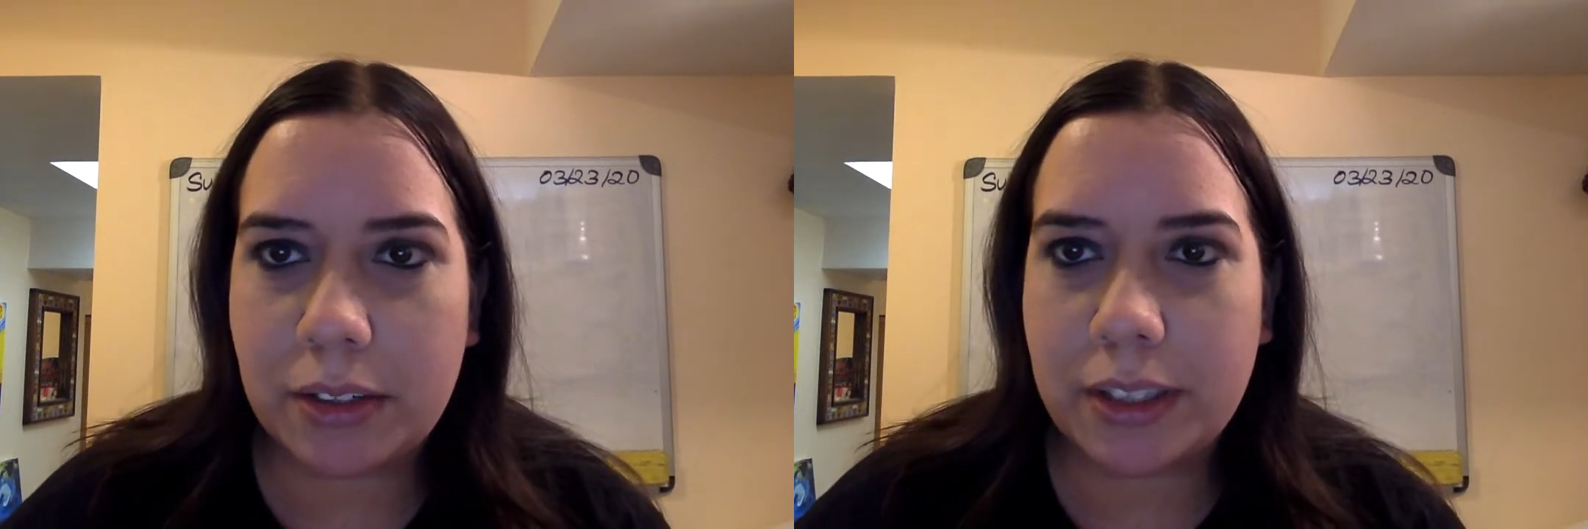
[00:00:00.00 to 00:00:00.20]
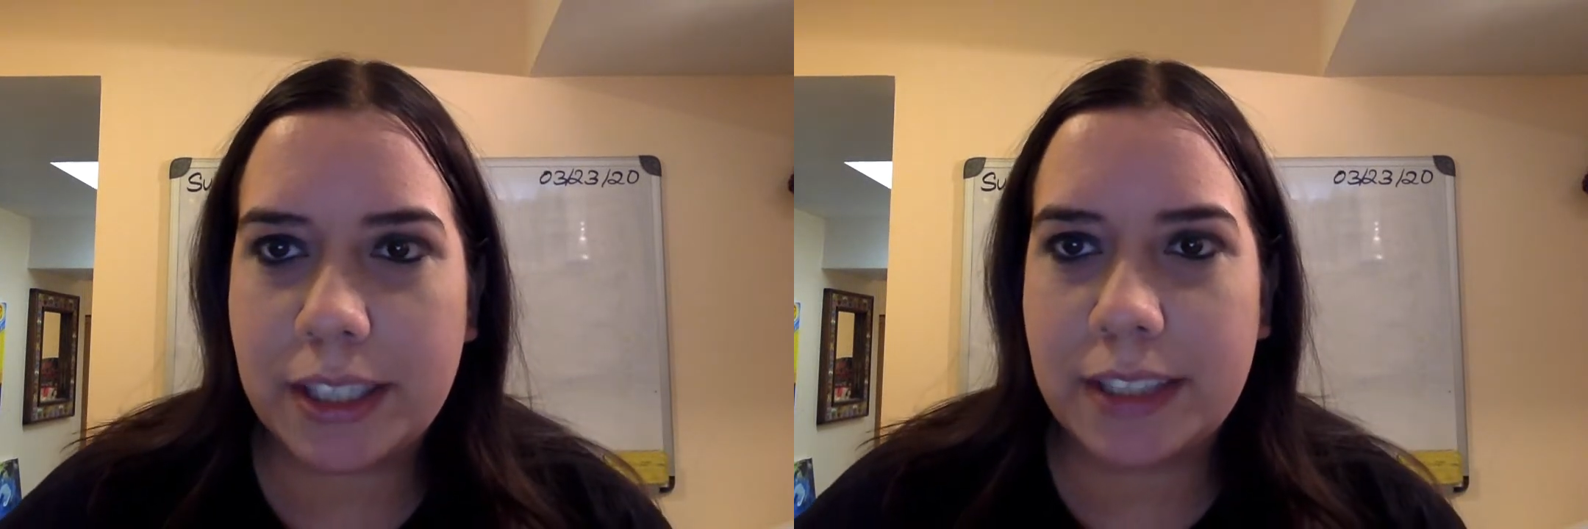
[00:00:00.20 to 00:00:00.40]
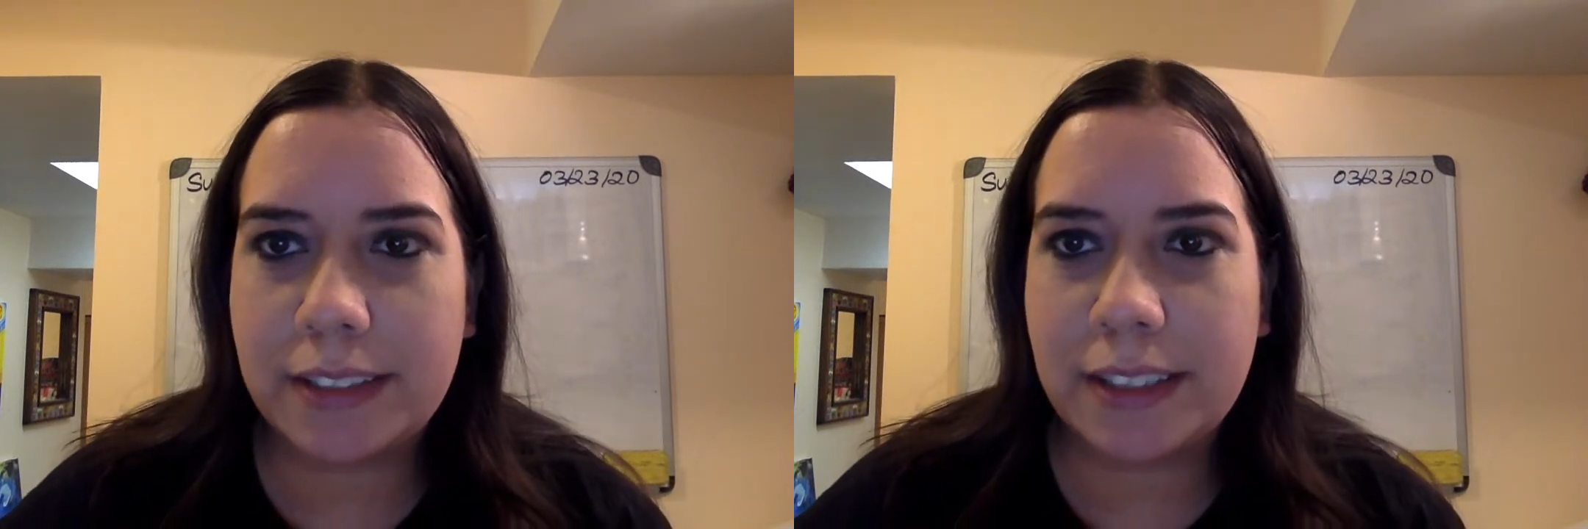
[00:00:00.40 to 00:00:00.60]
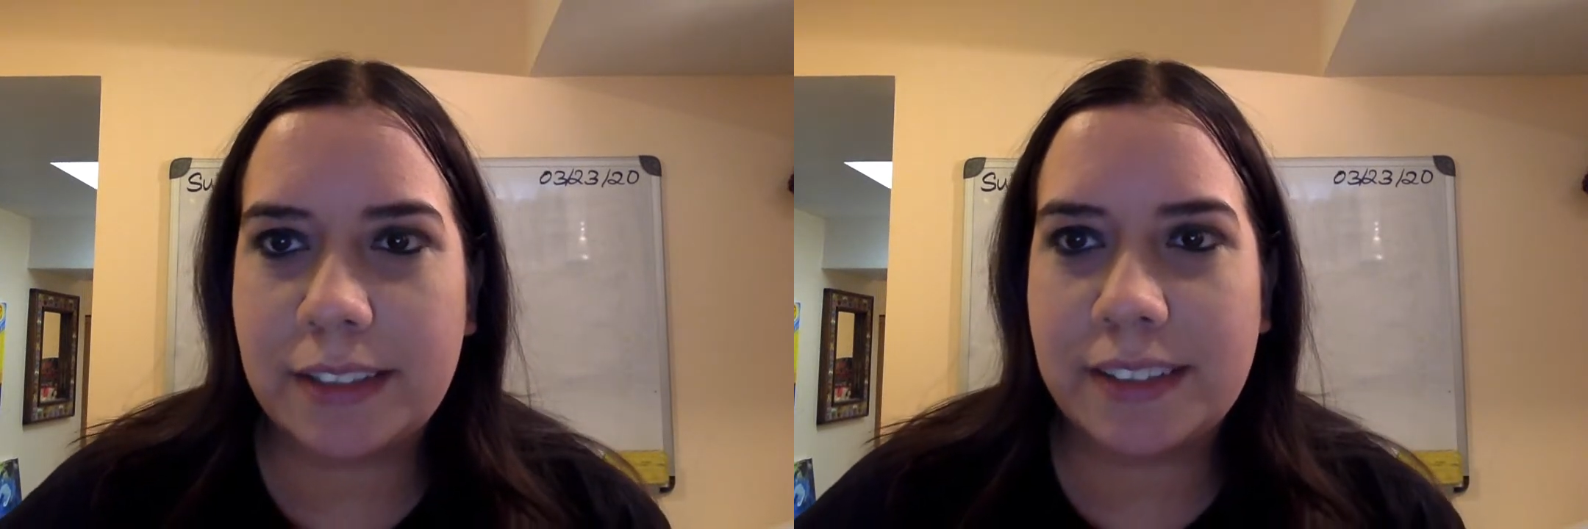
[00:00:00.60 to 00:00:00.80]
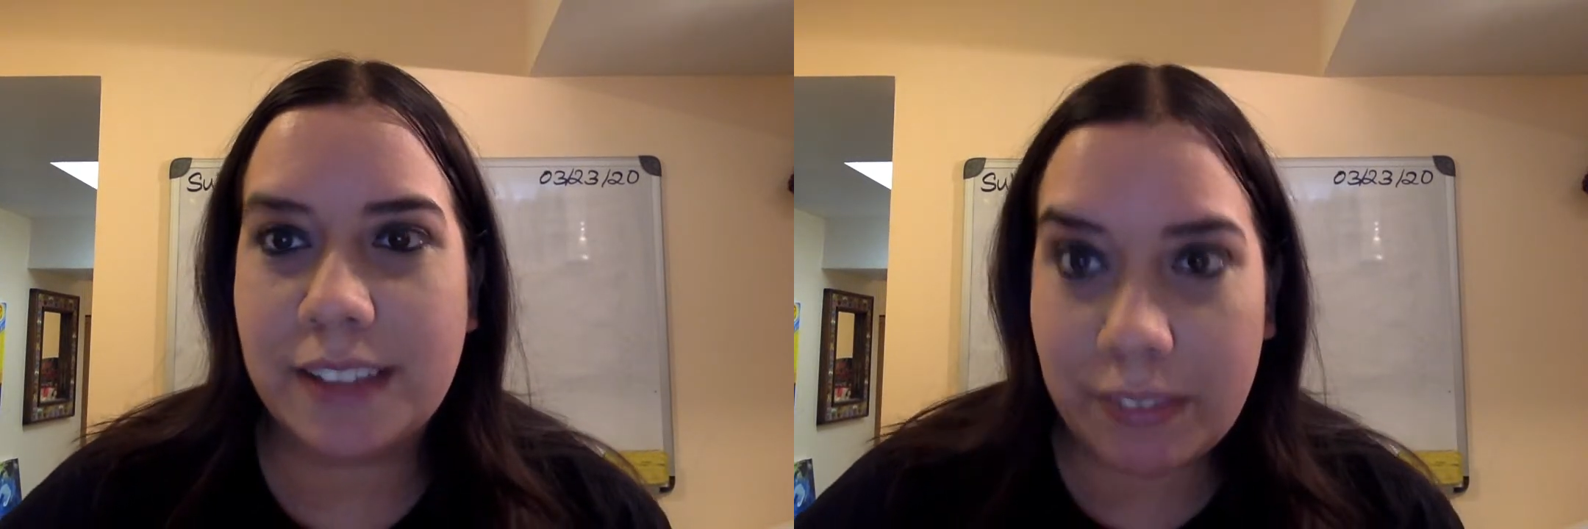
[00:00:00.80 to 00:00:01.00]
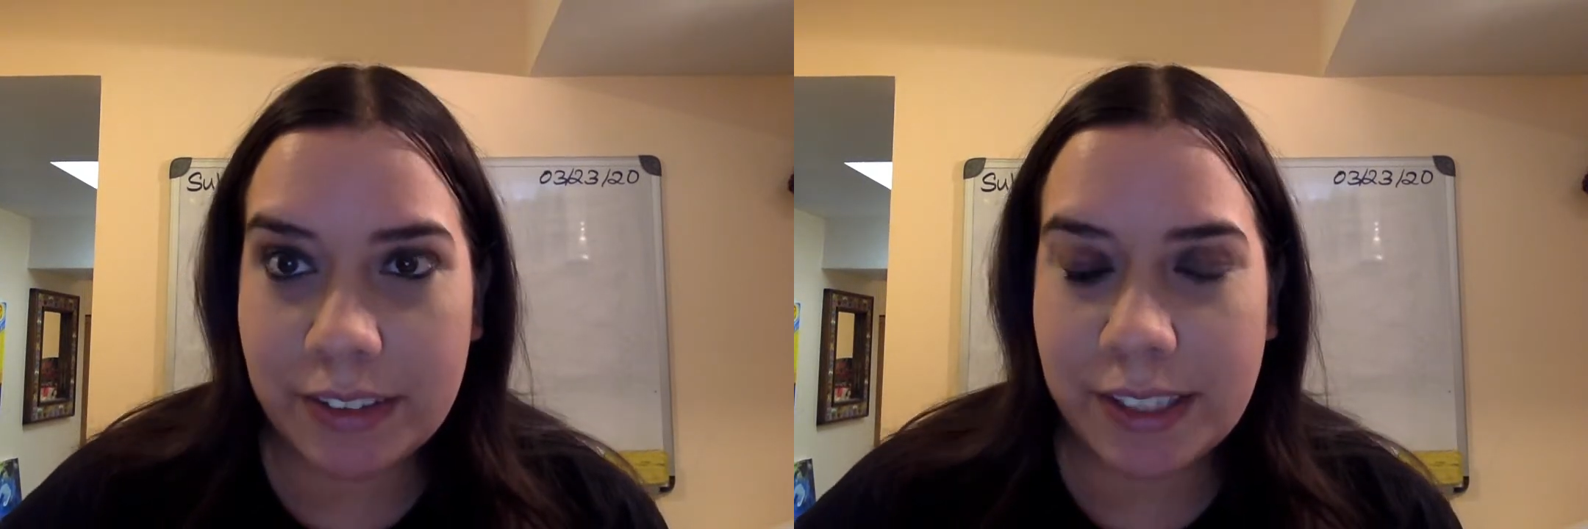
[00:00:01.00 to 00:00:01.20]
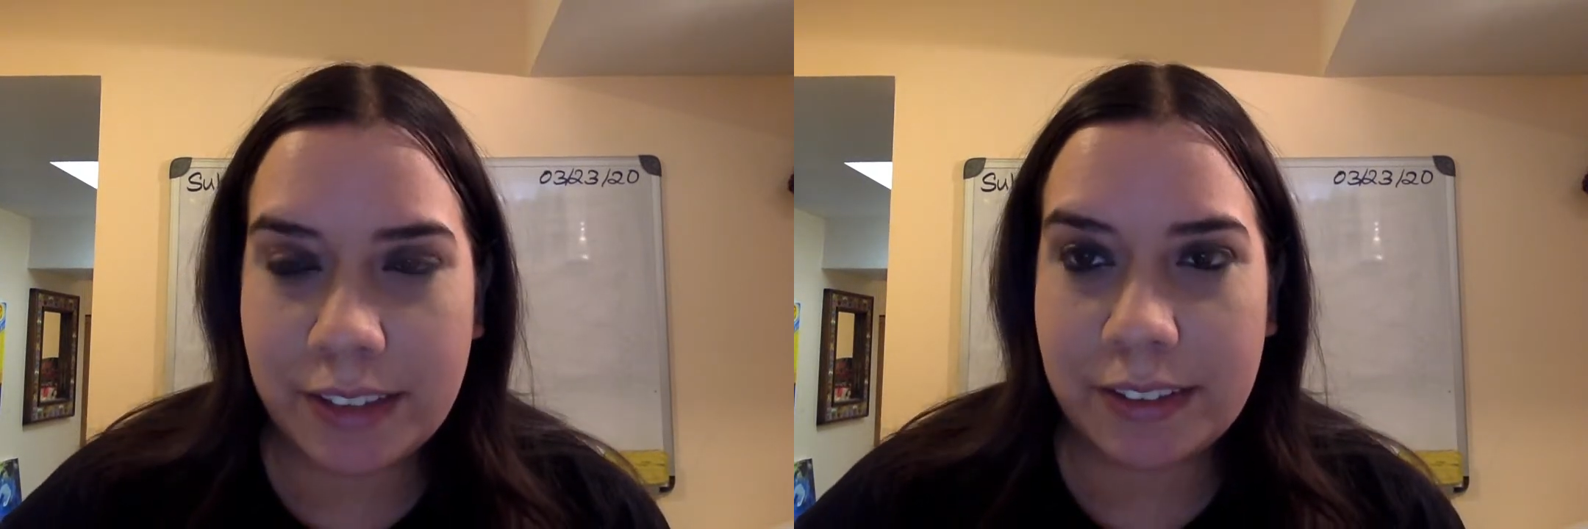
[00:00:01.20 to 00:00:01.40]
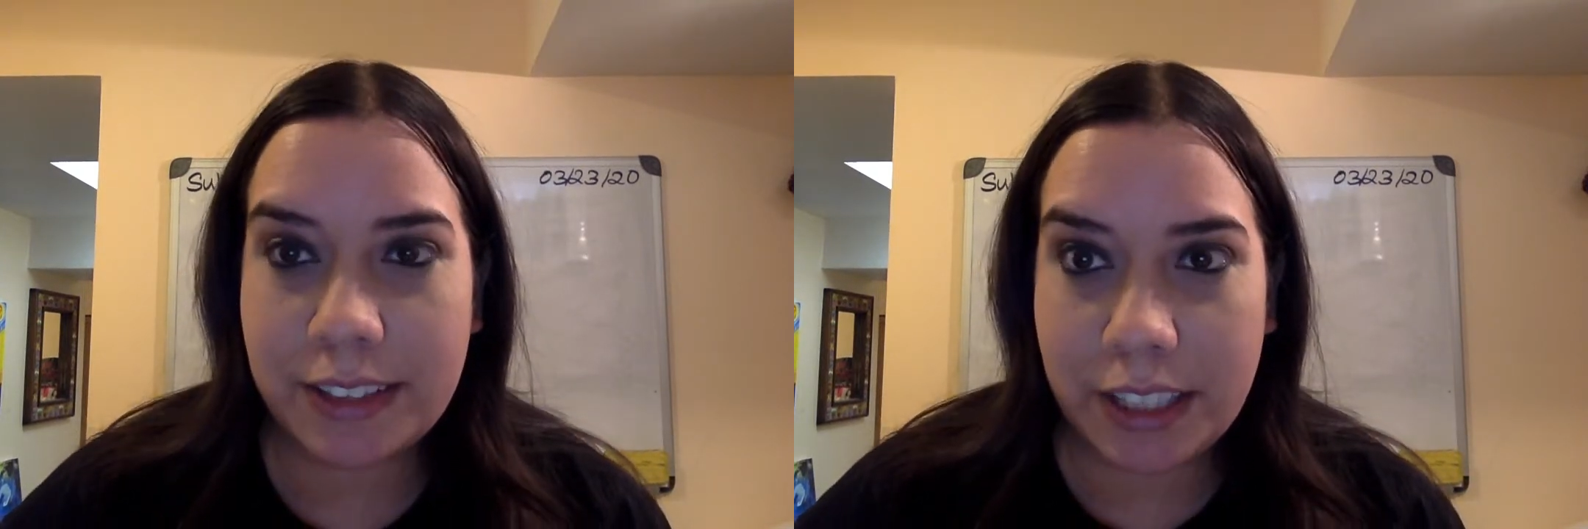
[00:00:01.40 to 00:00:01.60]
that contains
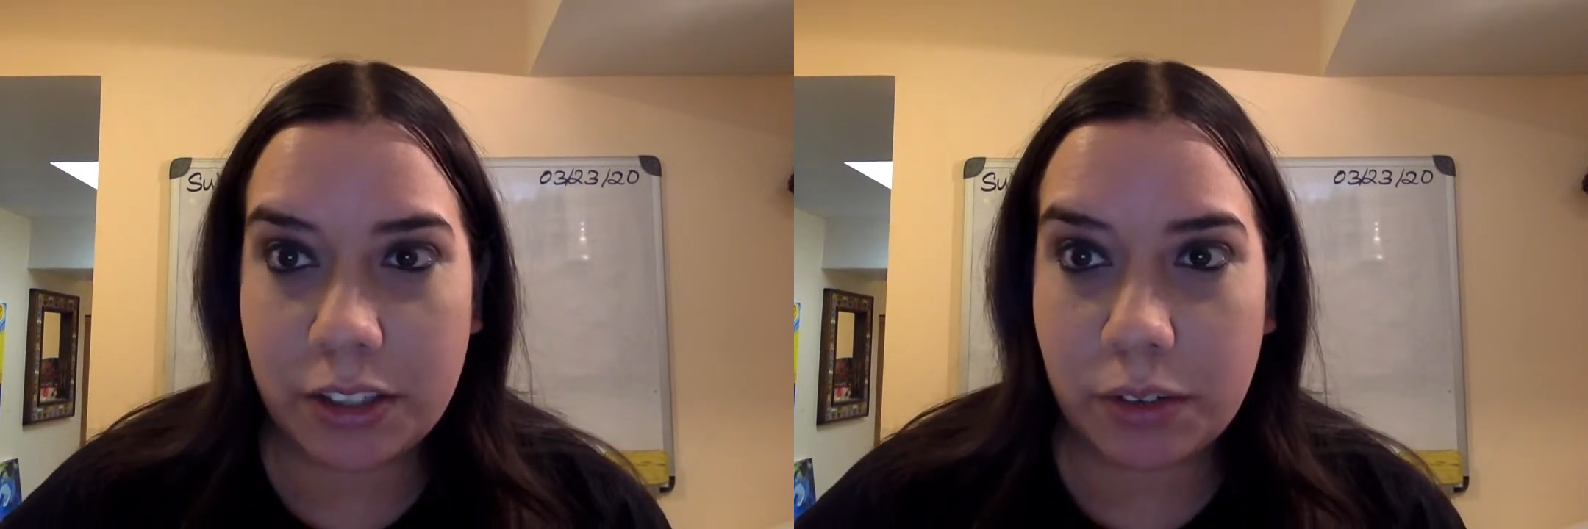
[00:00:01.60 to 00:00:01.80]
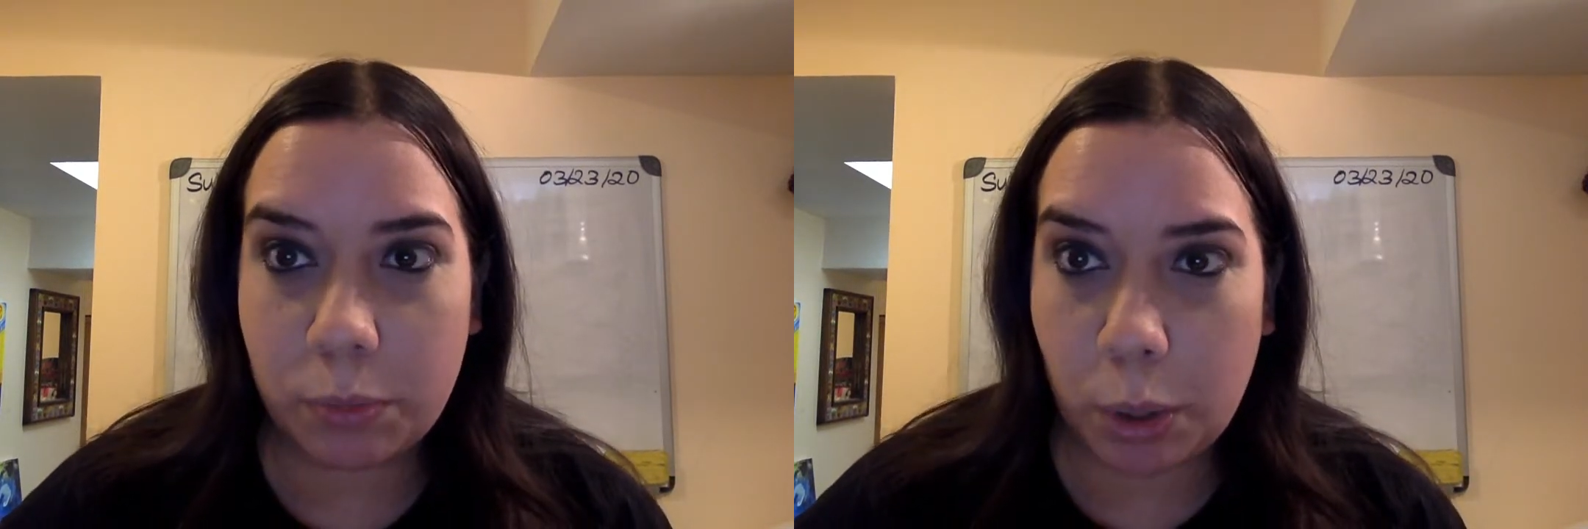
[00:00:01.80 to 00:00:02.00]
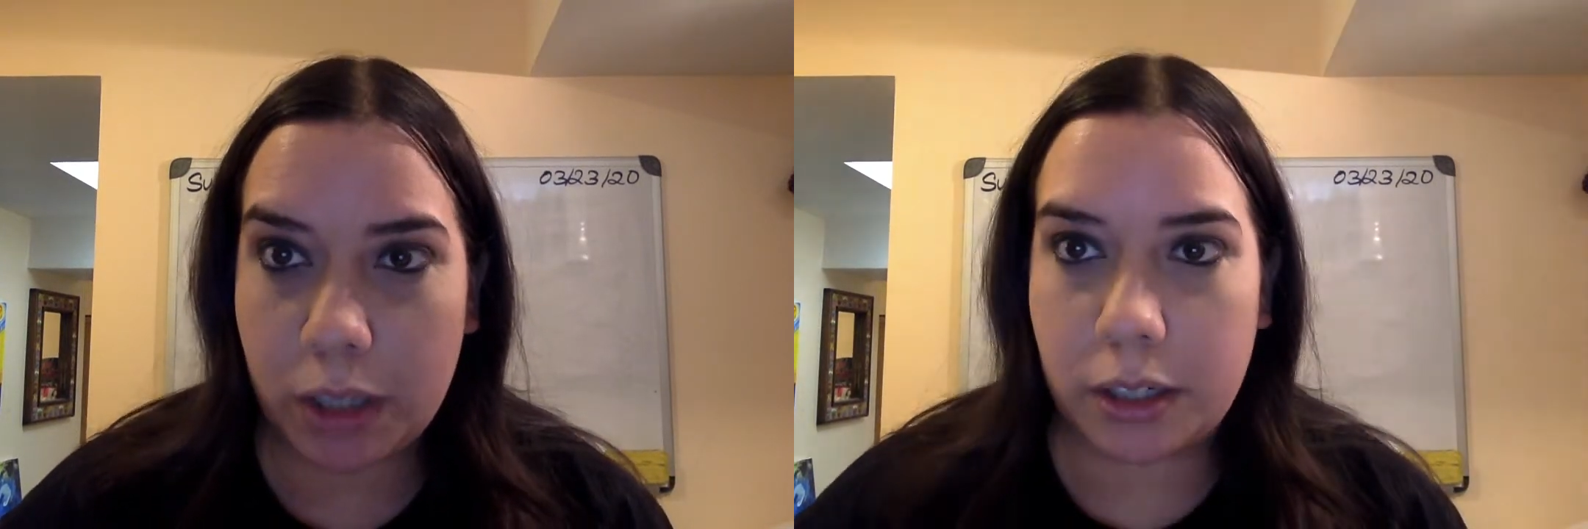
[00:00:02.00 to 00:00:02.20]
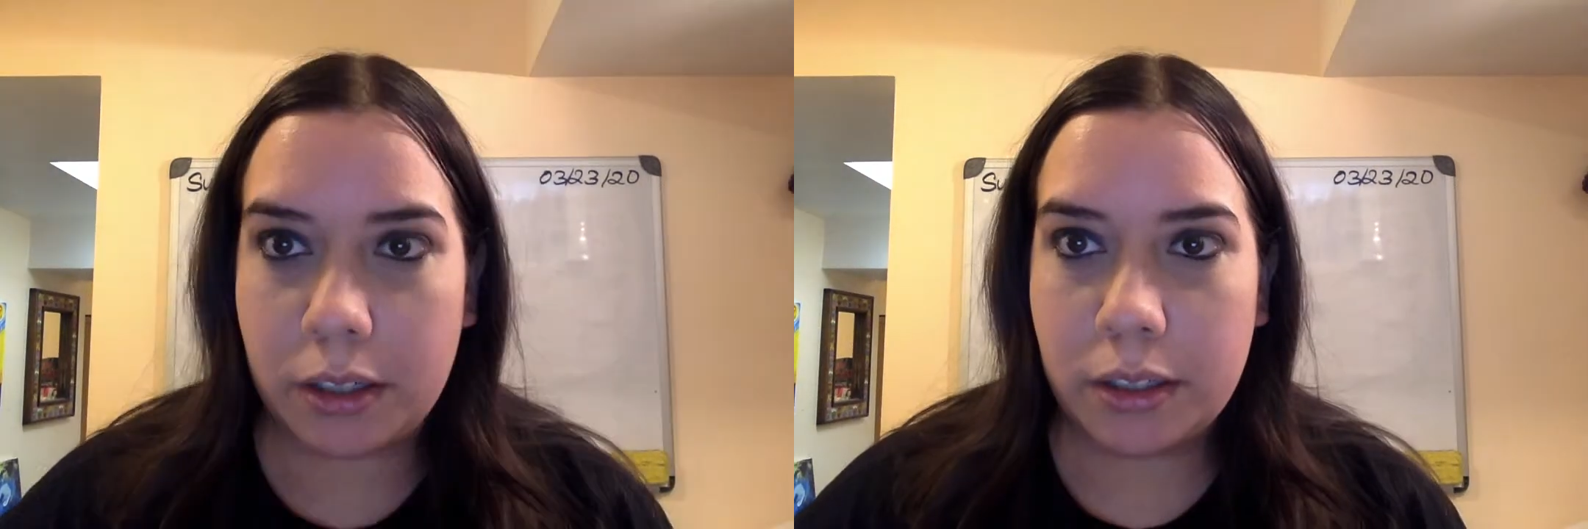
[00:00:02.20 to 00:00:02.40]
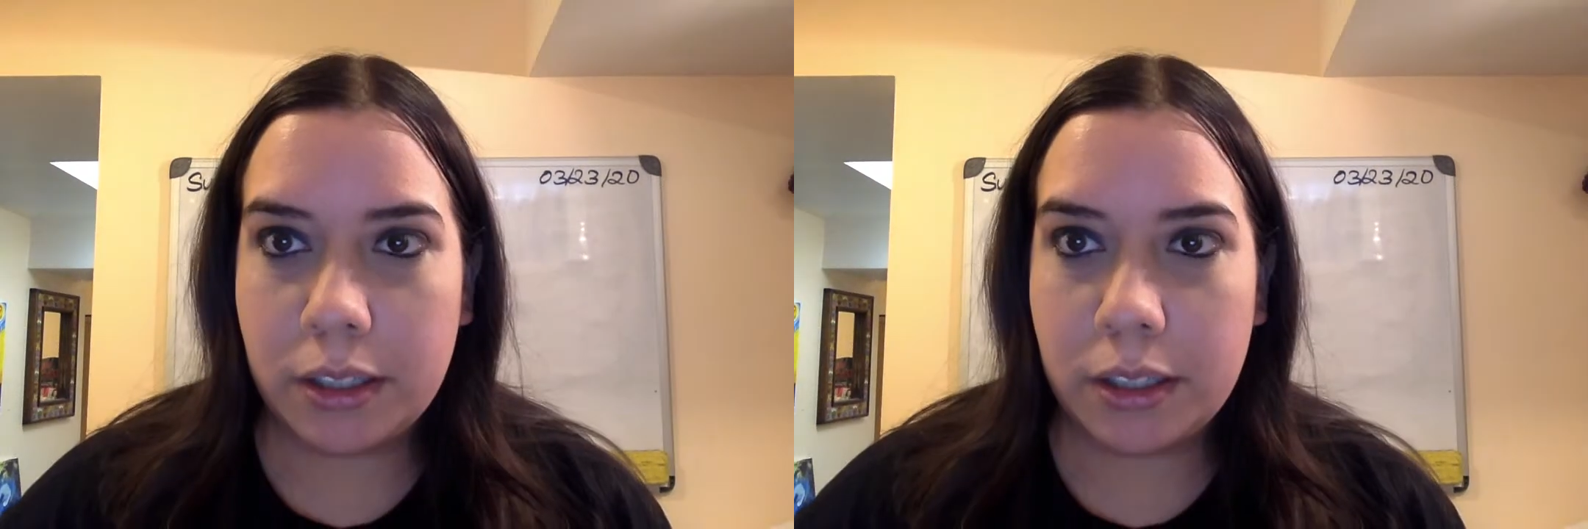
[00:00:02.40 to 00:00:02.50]
7/10 liter of water.